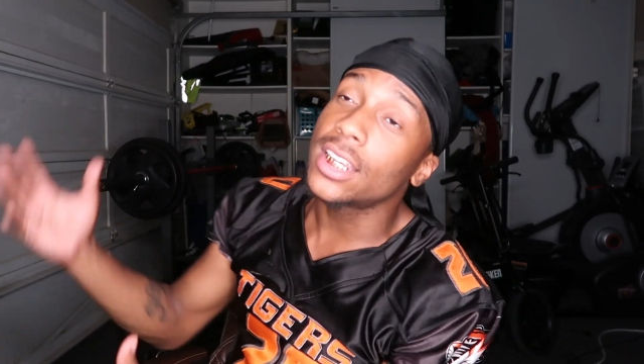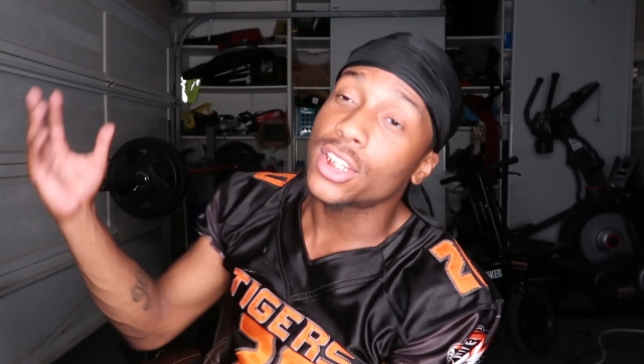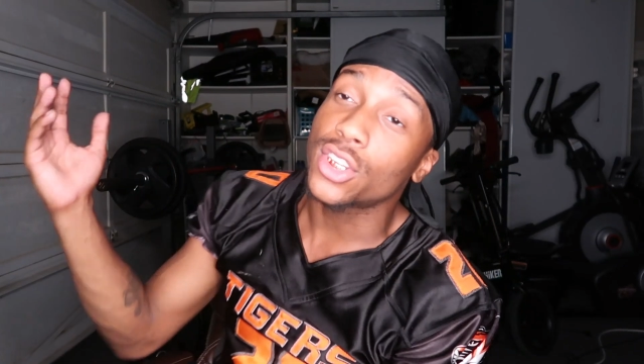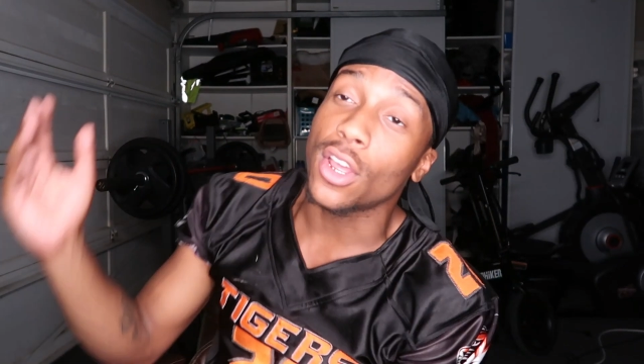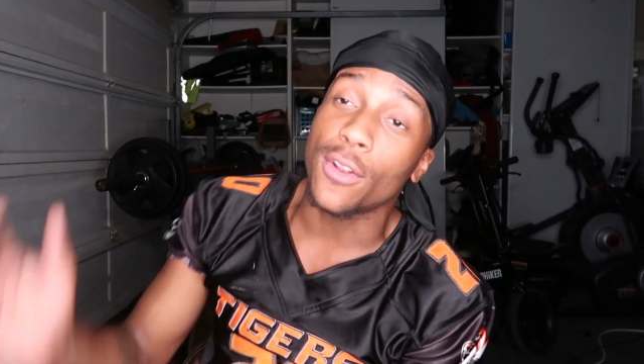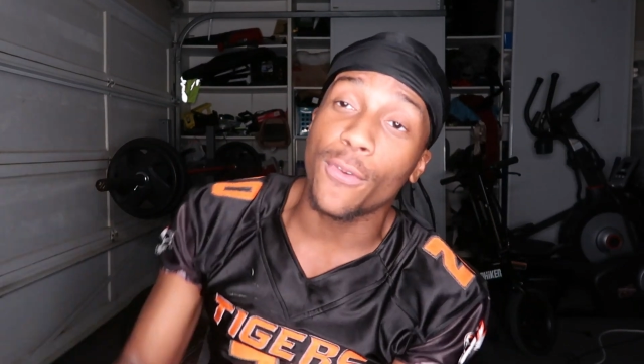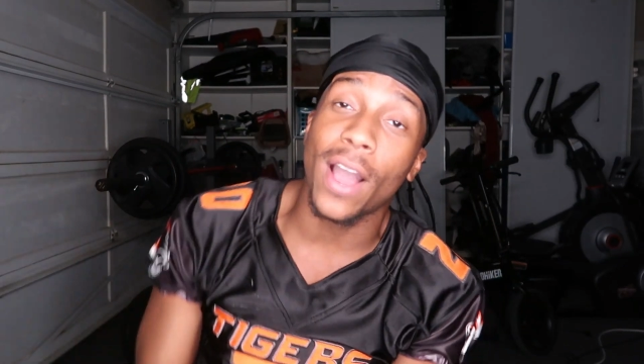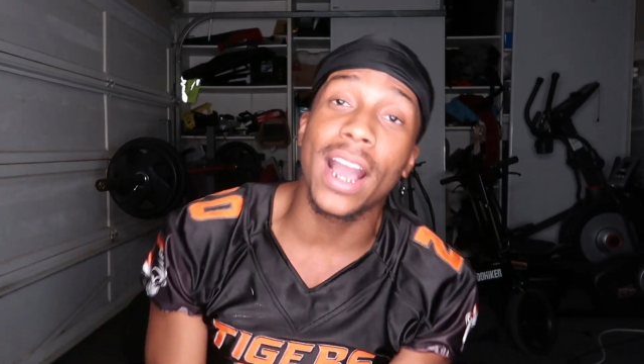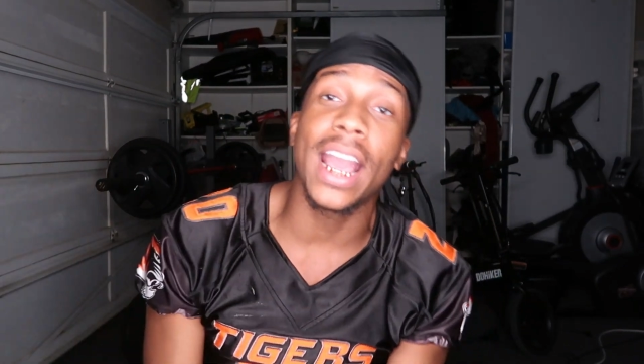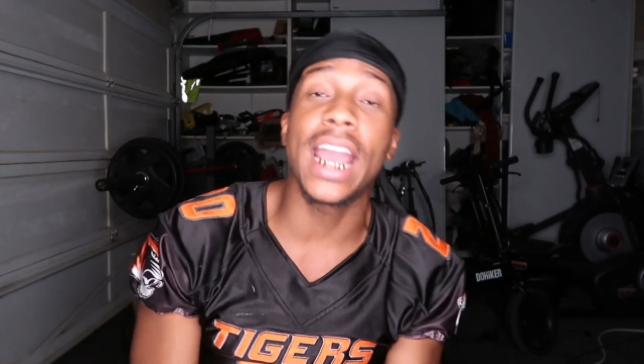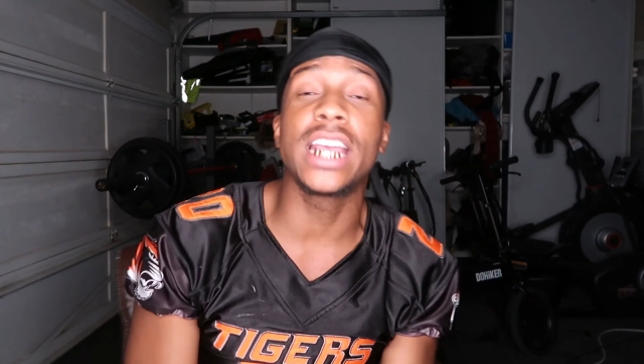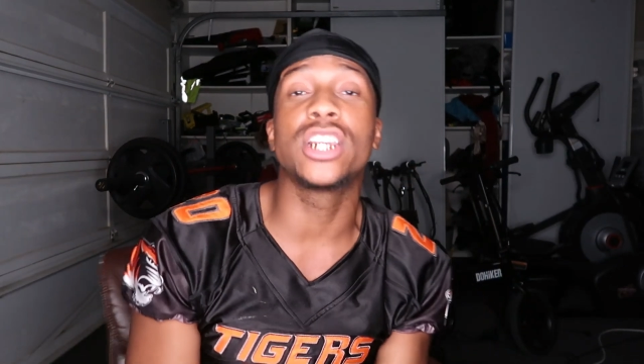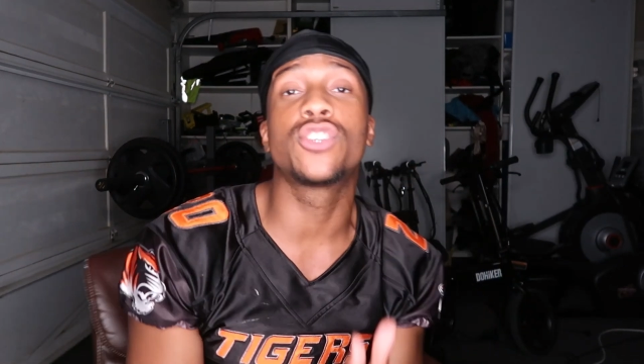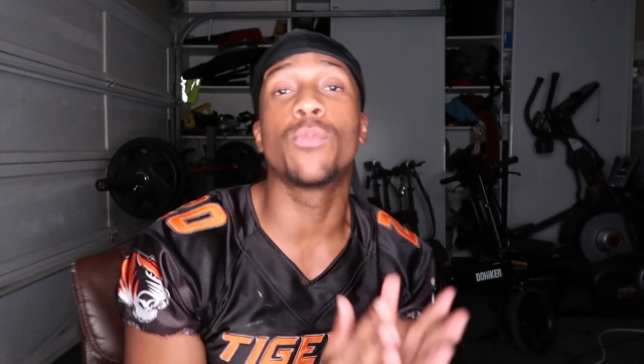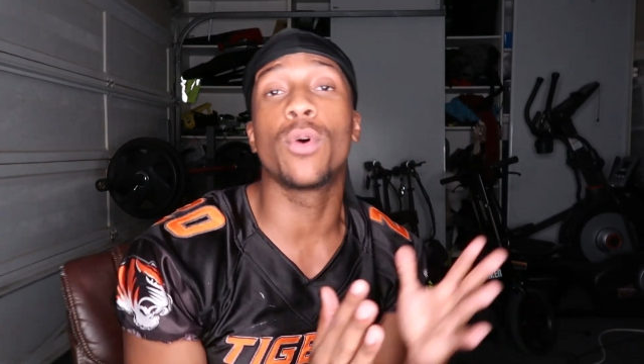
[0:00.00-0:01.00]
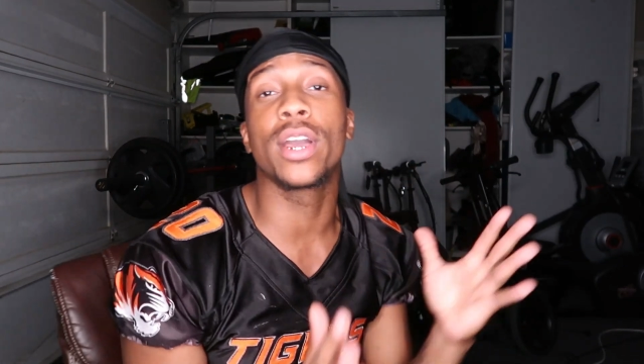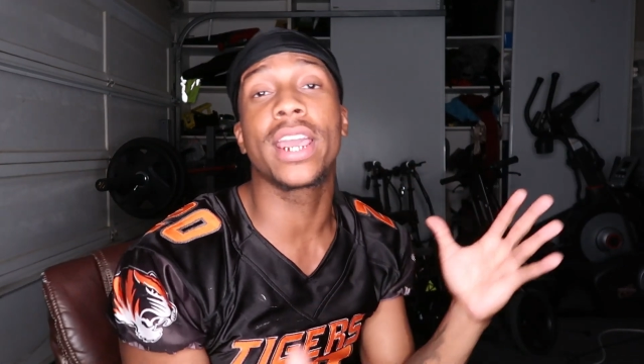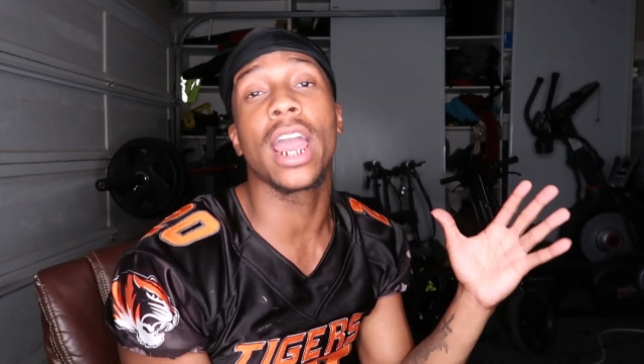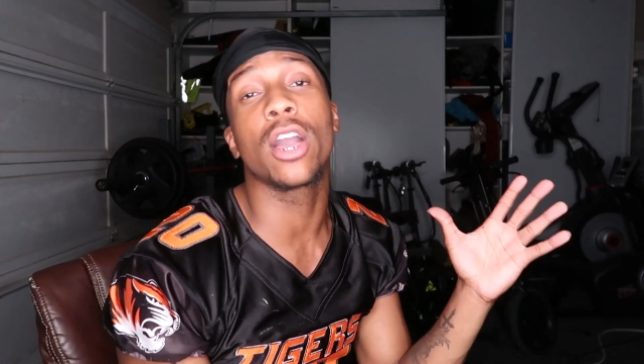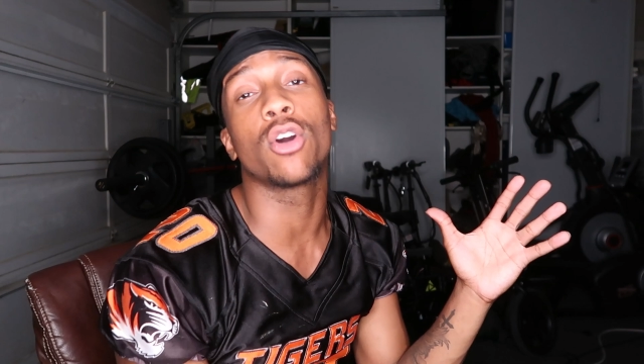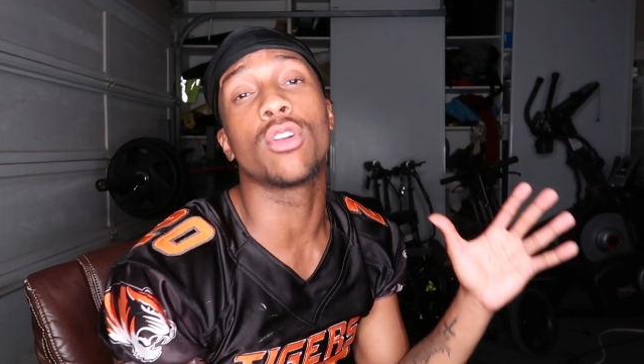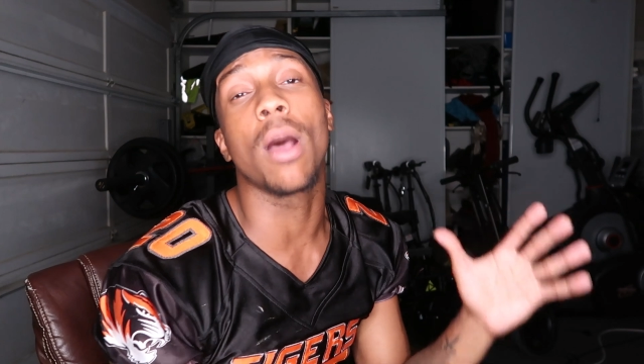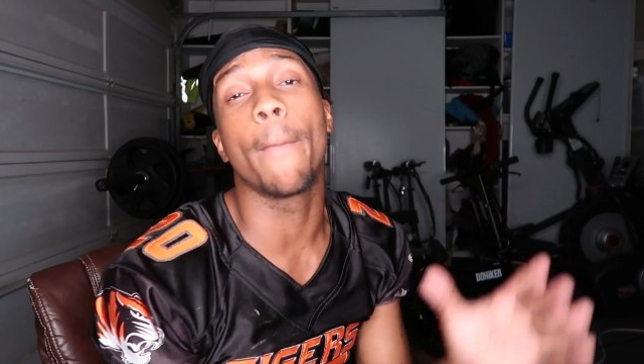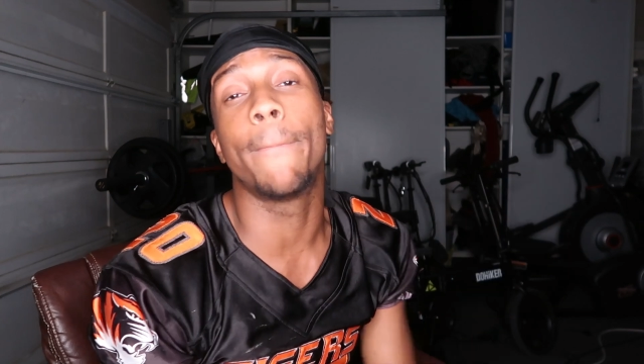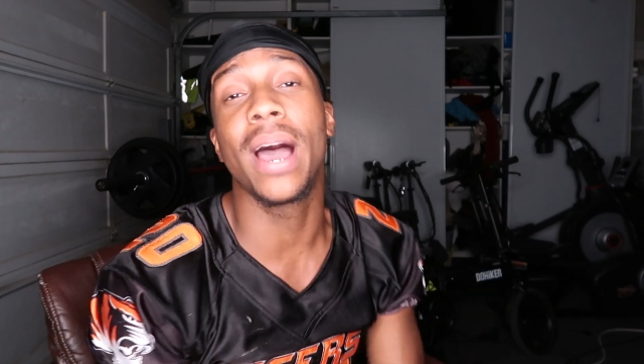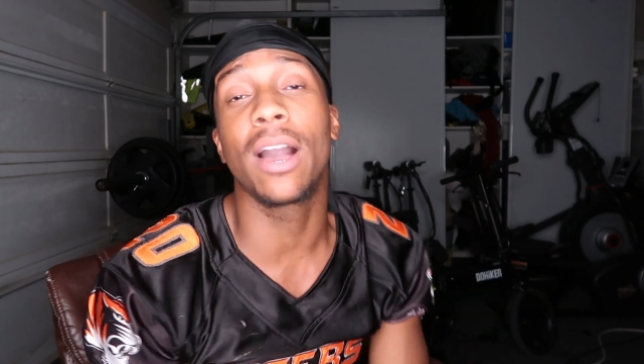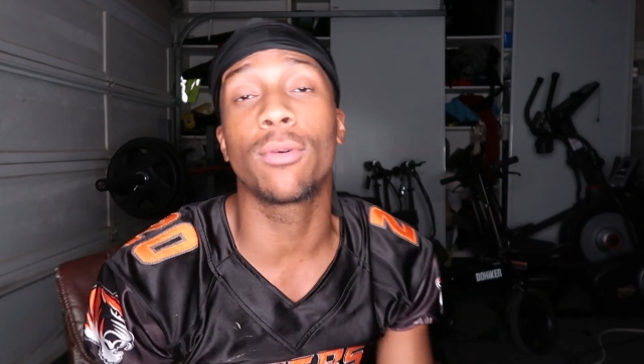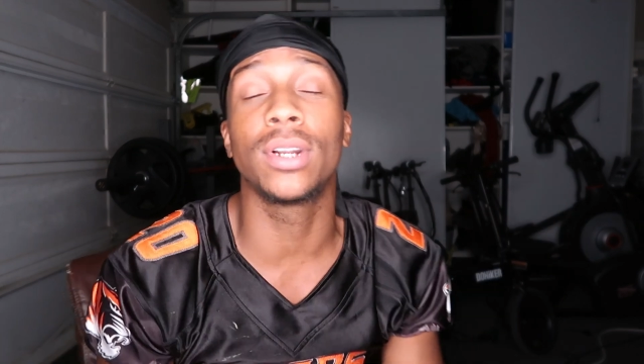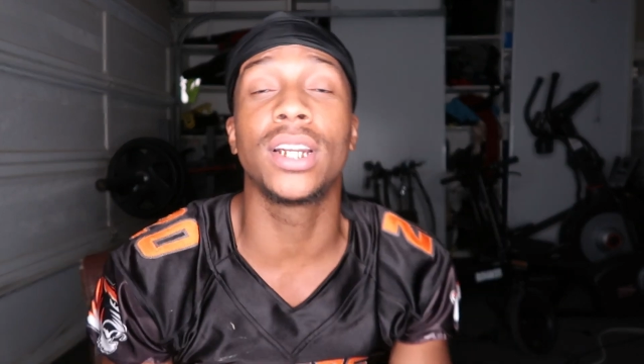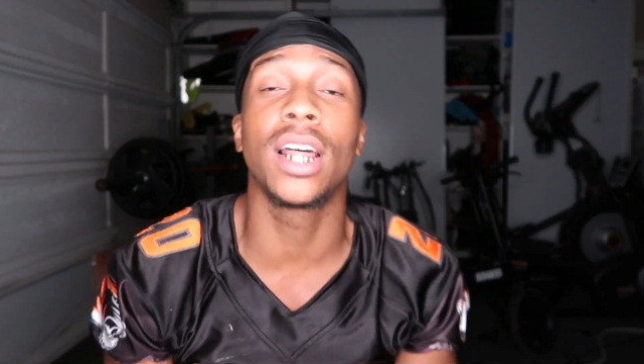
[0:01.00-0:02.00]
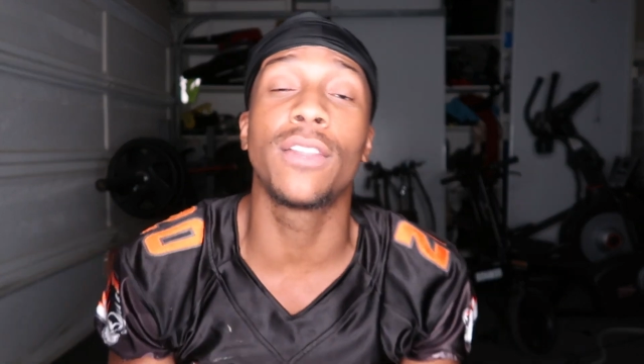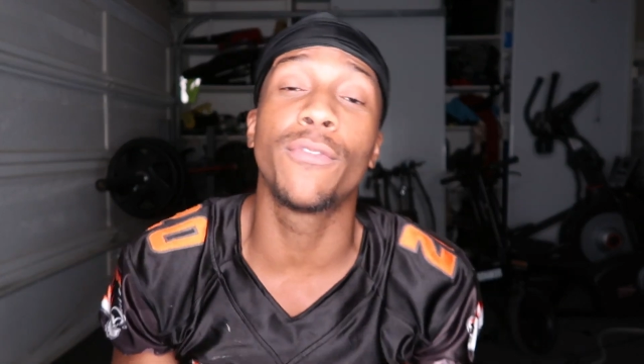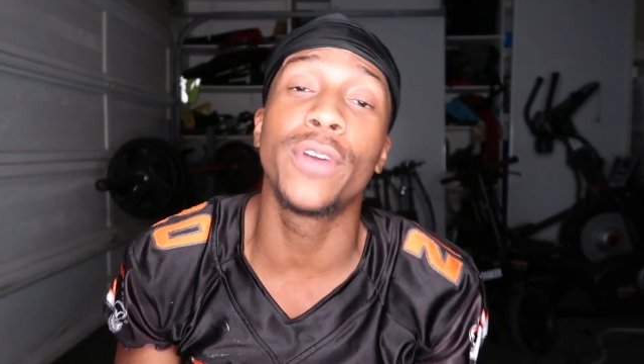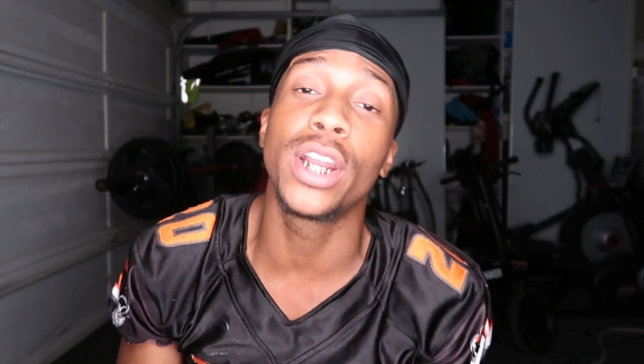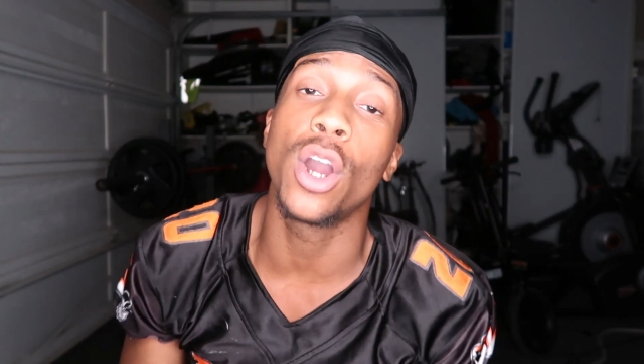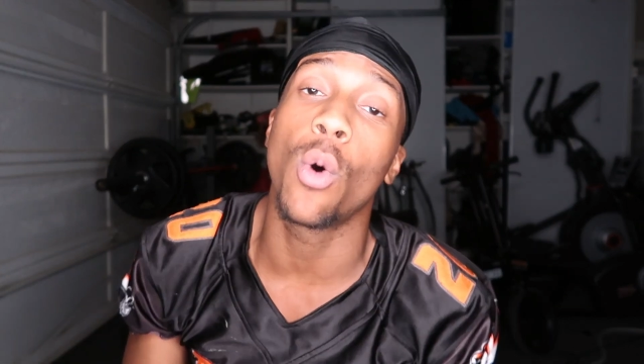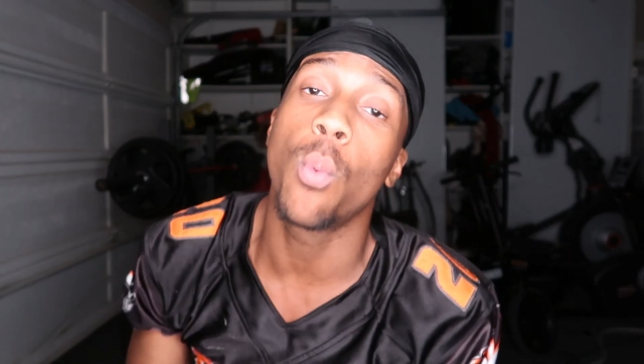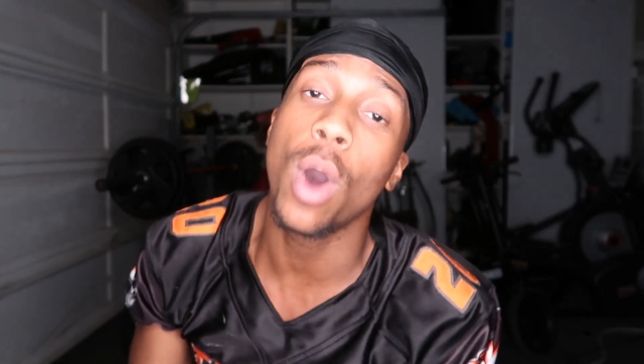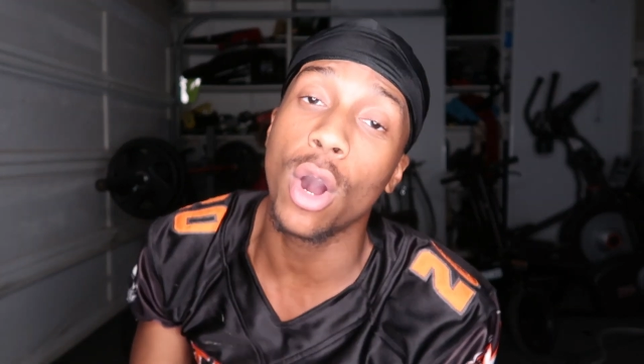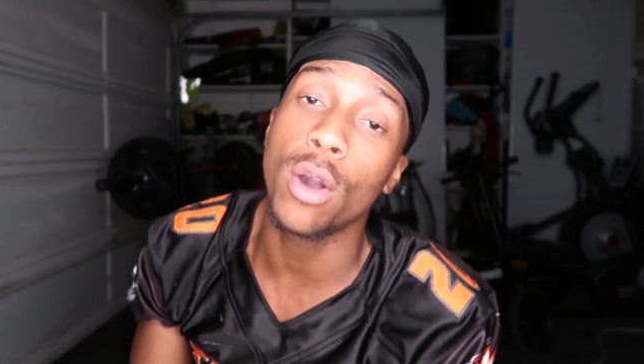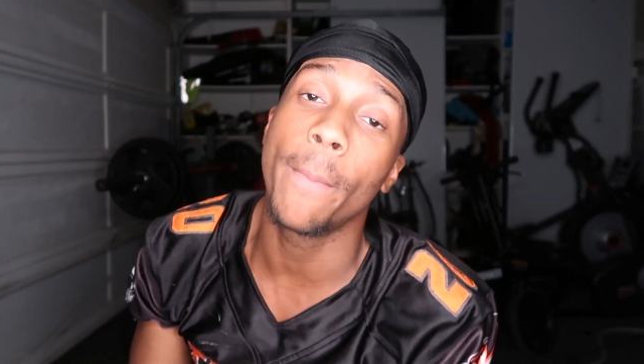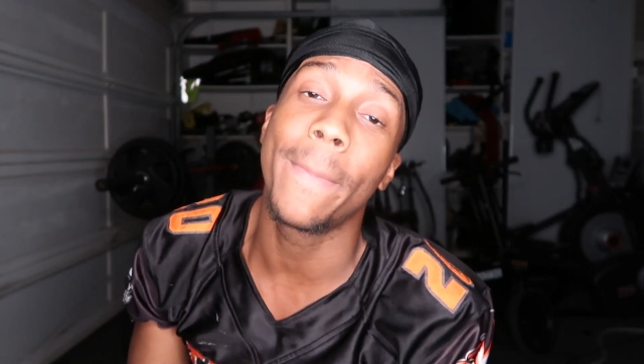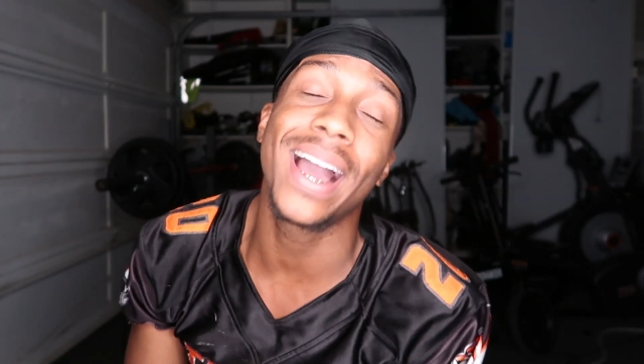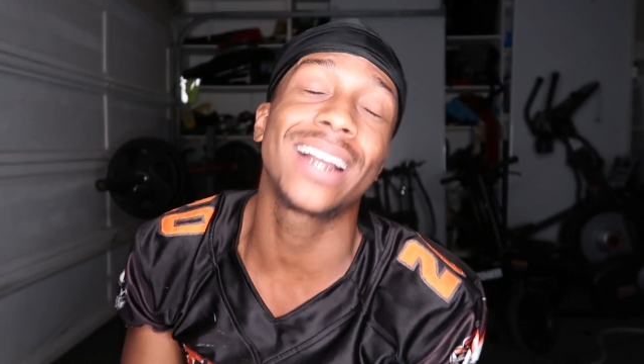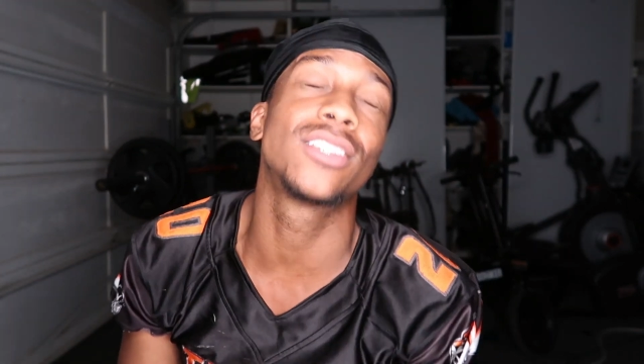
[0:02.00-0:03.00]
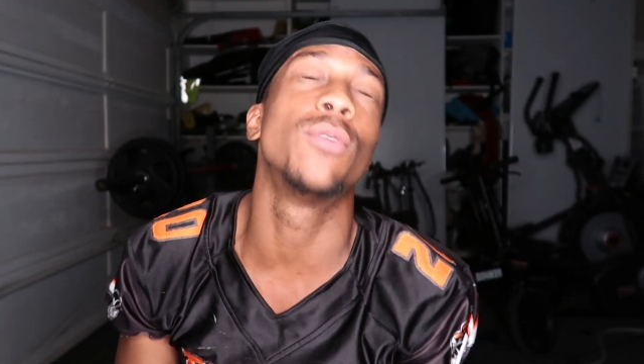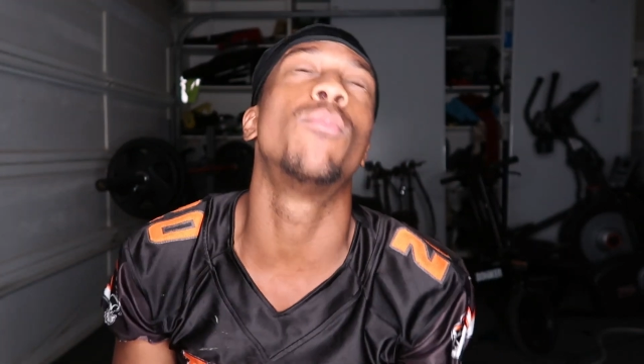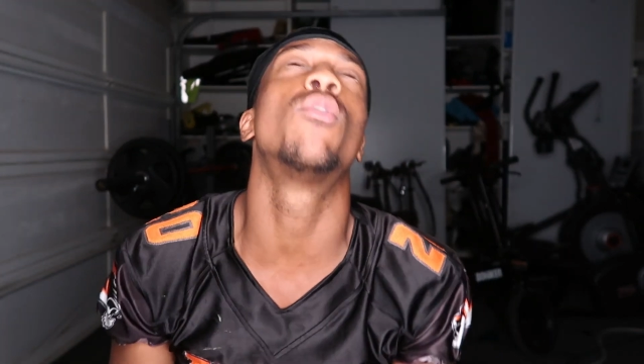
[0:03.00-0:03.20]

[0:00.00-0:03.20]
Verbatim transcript: good, Certified Gang? It's your boy Keiko and I'm back with another video. Welcome back to